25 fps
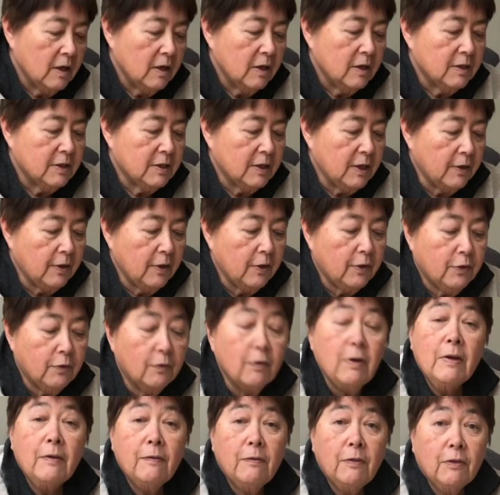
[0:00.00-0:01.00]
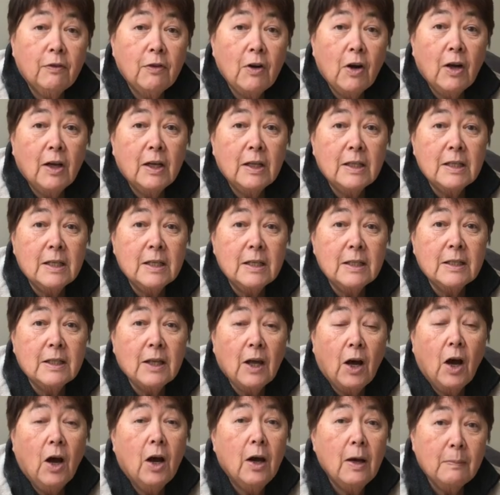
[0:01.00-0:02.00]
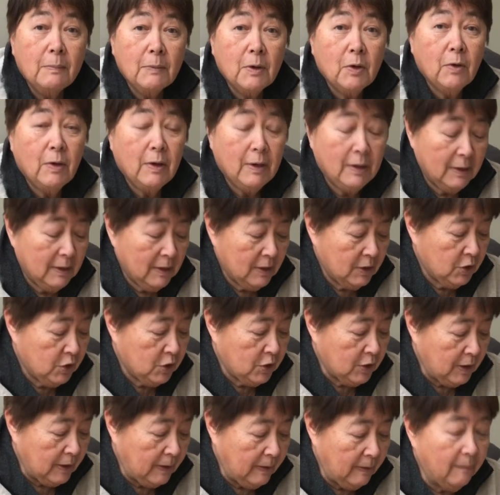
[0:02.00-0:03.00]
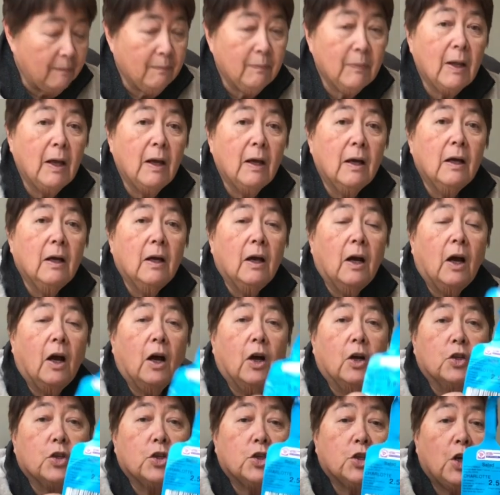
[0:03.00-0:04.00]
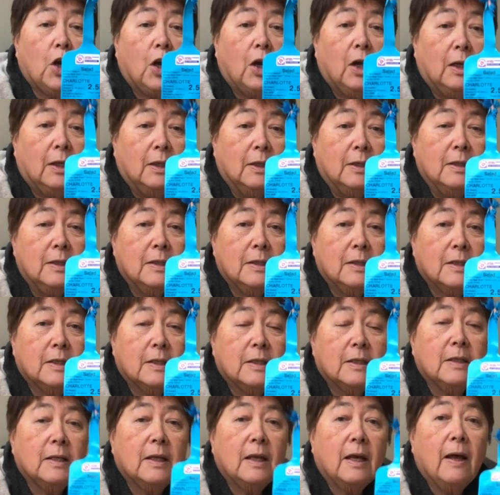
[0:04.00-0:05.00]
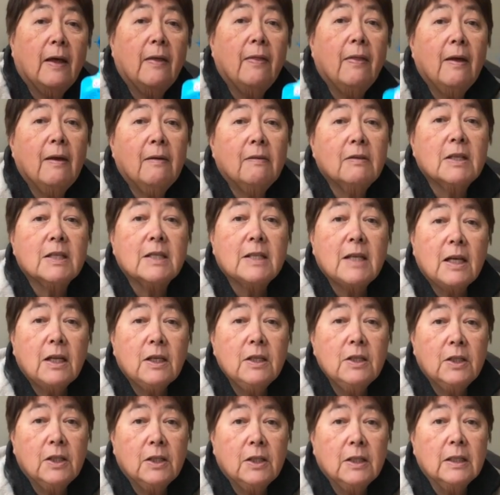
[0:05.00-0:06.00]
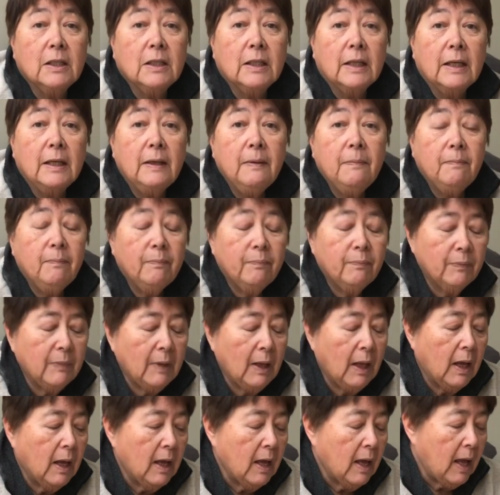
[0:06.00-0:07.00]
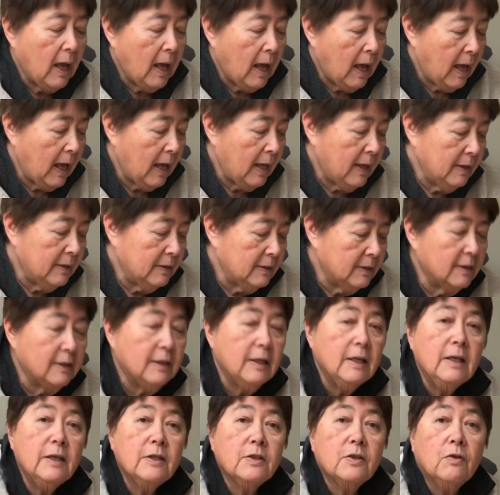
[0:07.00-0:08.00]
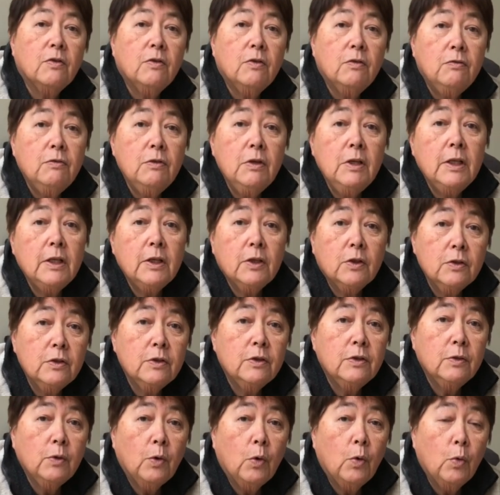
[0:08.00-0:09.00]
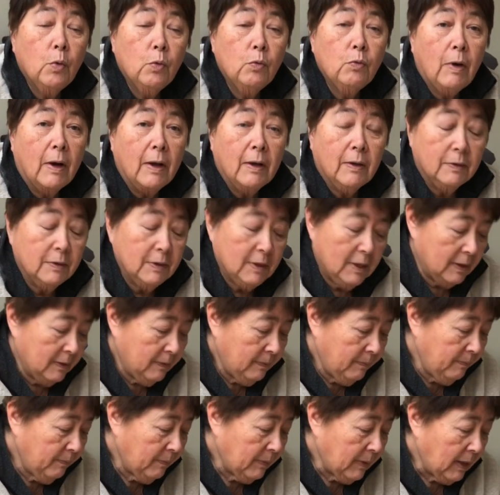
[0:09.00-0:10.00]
So the three varieties that I'm growing this year are Charlottes, and they're a second early, and these are a really good all-rounder,